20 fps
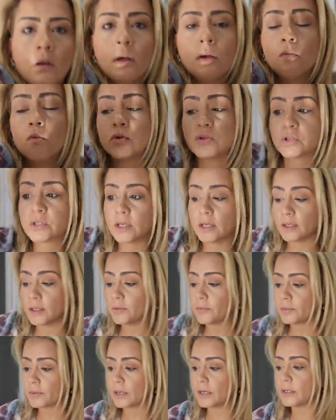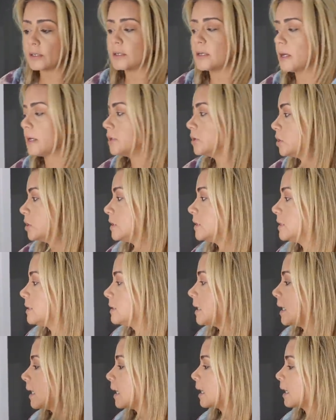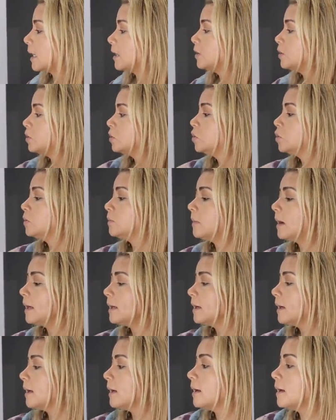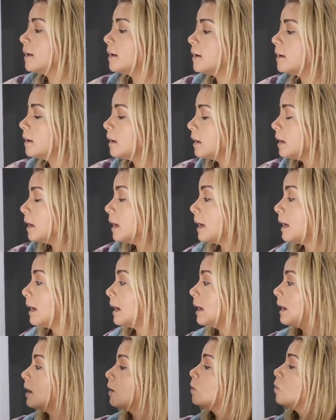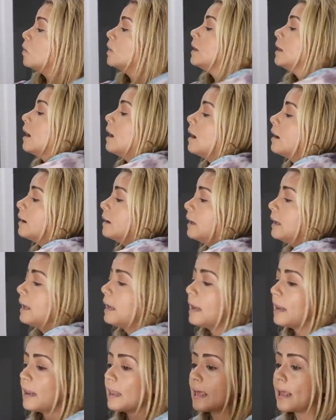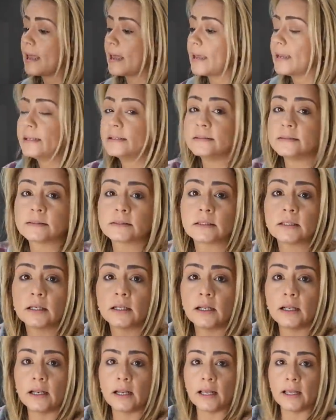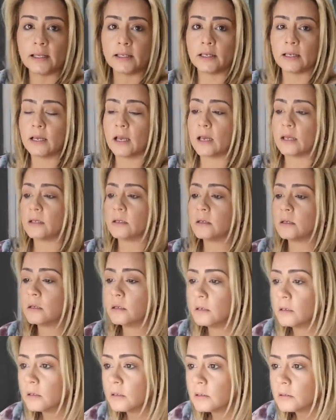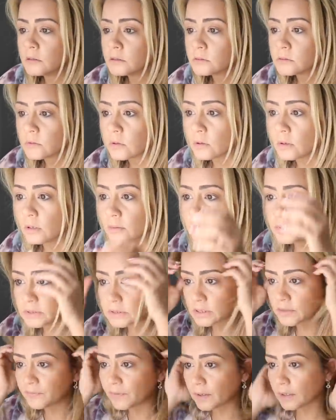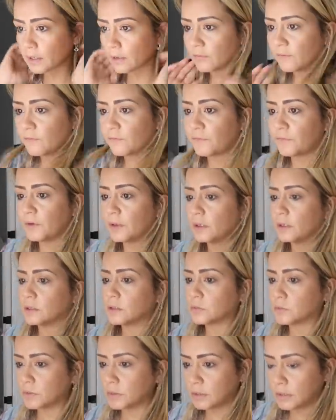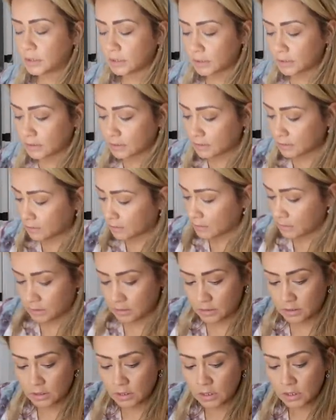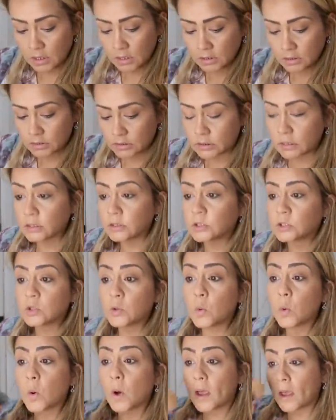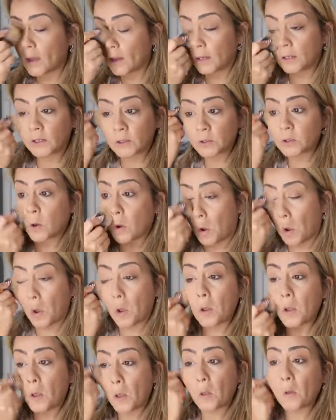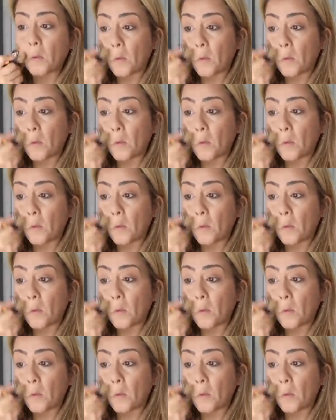I was getting ready and she said, can you do my hair? And we are late. Late guys. So let me see if I can finish with this situation